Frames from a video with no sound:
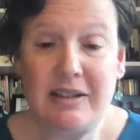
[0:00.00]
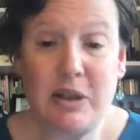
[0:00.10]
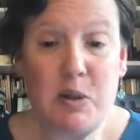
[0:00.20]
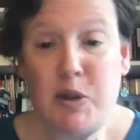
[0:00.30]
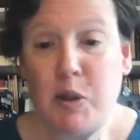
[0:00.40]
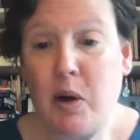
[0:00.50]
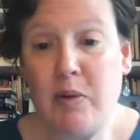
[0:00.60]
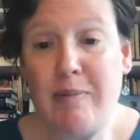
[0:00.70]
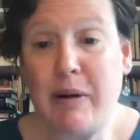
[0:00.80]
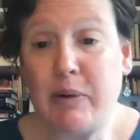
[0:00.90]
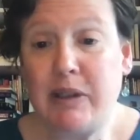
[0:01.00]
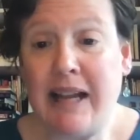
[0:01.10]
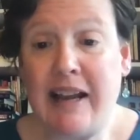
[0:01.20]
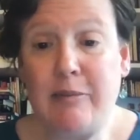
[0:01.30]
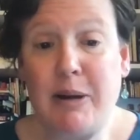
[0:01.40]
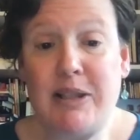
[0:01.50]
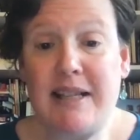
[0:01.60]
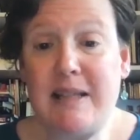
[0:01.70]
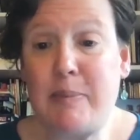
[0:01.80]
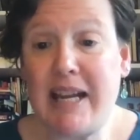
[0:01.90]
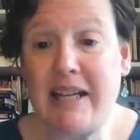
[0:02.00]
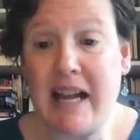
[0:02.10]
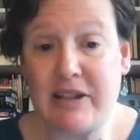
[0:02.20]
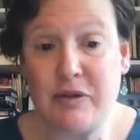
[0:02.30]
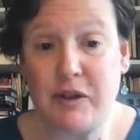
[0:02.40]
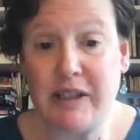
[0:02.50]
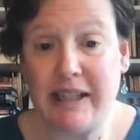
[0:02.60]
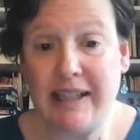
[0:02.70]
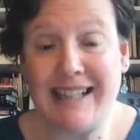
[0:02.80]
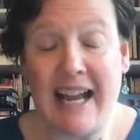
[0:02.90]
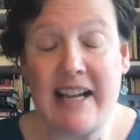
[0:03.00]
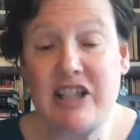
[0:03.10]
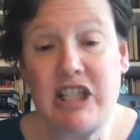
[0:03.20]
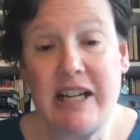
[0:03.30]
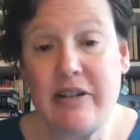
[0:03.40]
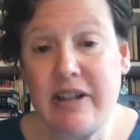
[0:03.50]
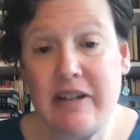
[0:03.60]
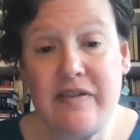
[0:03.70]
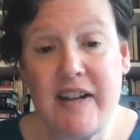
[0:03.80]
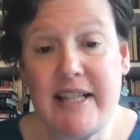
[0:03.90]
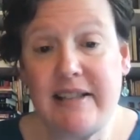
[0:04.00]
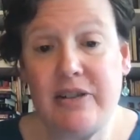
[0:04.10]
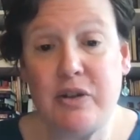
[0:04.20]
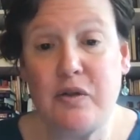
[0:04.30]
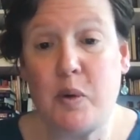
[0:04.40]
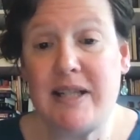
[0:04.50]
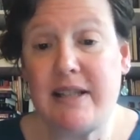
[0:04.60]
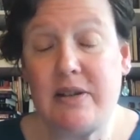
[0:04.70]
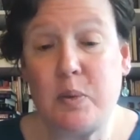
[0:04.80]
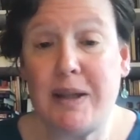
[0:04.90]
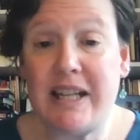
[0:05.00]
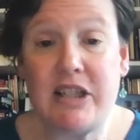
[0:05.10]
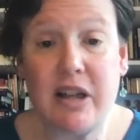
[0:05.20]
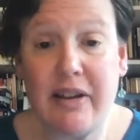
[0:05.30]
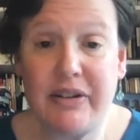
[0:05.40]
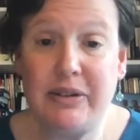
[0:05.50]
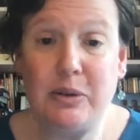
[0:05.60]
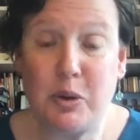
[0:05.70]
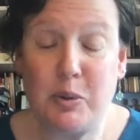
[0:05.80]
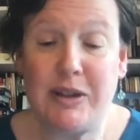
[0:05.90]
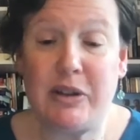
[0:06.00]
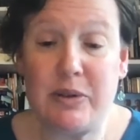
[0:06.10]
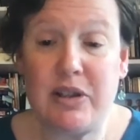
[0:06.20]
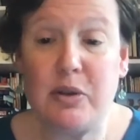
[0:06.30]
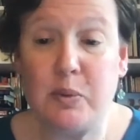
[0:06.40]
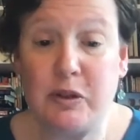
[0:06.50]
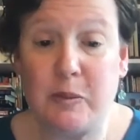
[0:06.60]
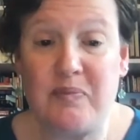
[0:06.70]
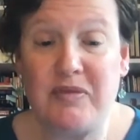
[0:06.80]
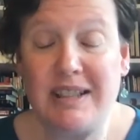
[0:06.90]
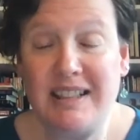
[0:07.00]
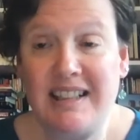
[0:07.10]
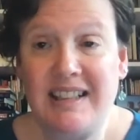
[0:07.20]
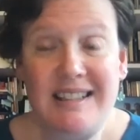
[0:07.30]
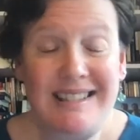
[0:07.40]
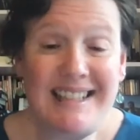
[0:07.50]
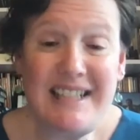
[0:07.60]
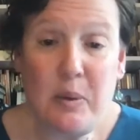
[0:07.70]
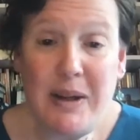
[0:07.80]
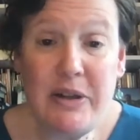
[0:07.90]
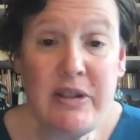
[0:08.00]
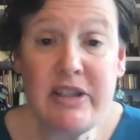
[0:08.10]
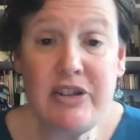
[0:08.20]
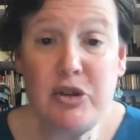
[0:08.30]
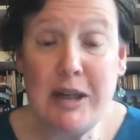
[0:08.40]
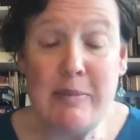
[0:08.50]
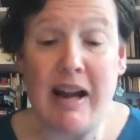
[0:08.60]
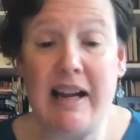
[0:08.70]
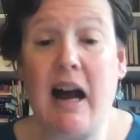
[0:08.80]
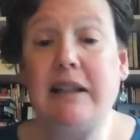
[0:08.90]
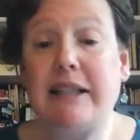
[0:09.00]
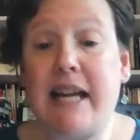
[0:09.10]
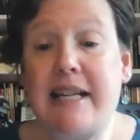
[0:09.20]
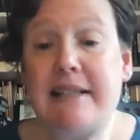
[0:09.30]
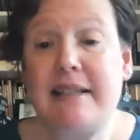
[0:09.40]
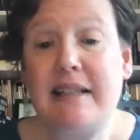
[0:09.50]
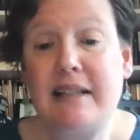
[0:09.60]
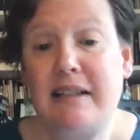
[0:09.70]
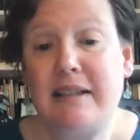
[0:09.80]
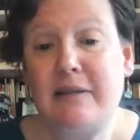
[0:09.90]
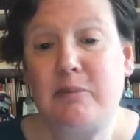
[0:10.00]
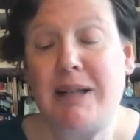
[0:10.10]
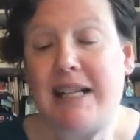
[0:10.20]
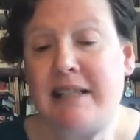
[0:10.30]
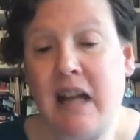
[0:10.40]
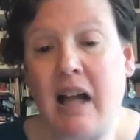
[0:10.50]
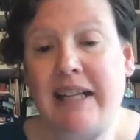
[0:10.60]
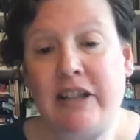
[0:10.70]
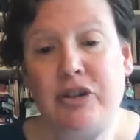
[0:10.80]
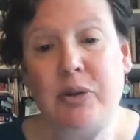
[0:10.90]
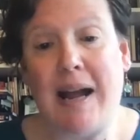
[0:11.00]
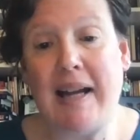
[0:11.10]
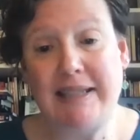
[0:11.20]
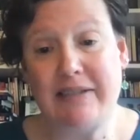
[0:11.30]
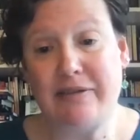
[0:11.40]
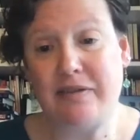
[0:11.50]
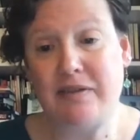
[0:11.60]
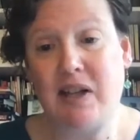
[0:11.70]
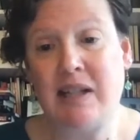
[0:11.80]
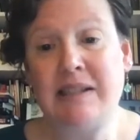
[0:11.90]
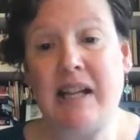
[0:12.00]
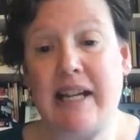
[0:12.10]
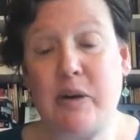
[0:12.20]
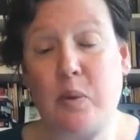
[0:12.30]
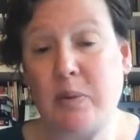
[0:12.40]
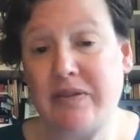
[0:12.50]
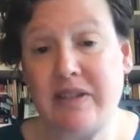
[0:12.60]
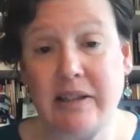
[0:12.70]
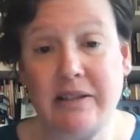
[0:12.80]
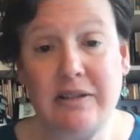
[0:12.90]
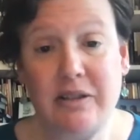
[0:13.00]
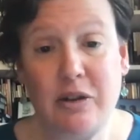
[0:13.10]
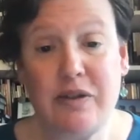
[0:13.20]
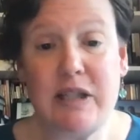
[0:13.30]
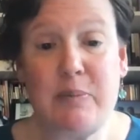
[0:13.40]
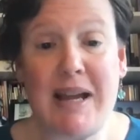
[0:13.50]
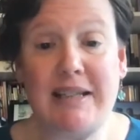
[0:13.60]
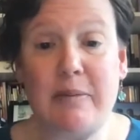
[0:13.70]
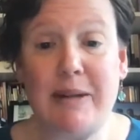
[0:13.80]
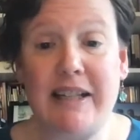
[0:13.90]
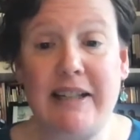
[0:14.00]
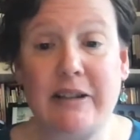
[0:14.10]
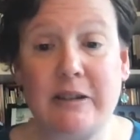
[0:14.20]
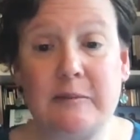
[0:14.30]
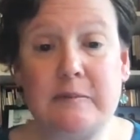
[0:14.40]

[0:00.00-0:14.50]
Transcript: Those who are remote can't participate as fully and can't share their faces or voices with each other or with those in the room. That's how we used to stream high holidays, but it's not interactive, unlike what we've done over this pandemic year.